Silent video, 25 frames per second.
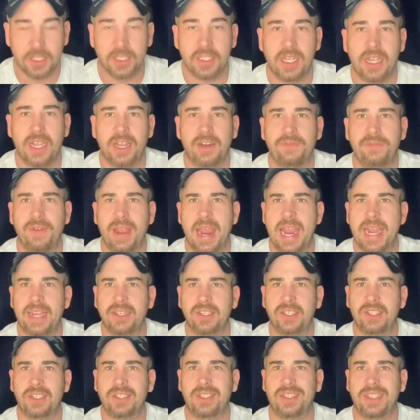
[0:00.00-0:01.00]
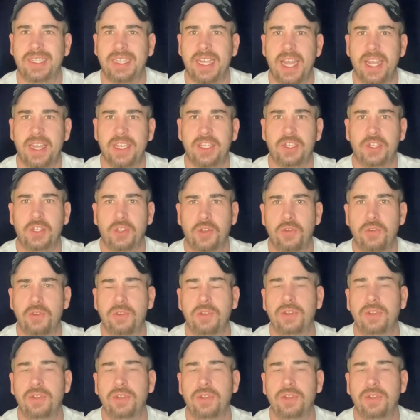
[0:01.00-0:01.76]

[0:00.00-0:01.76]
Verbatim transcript: the advanced tech suit,